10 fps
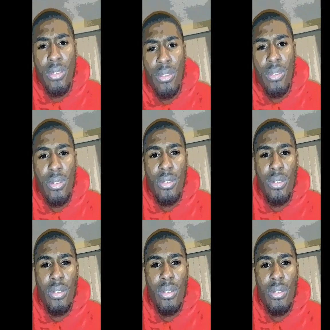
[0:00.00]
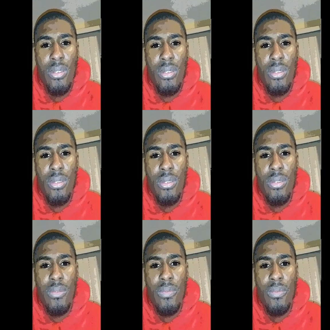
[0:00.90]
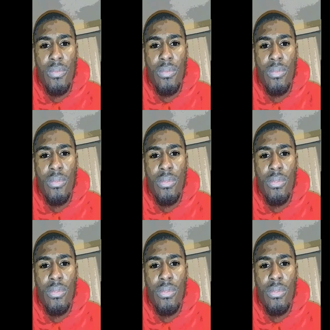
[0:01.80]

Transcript: (no one is talking)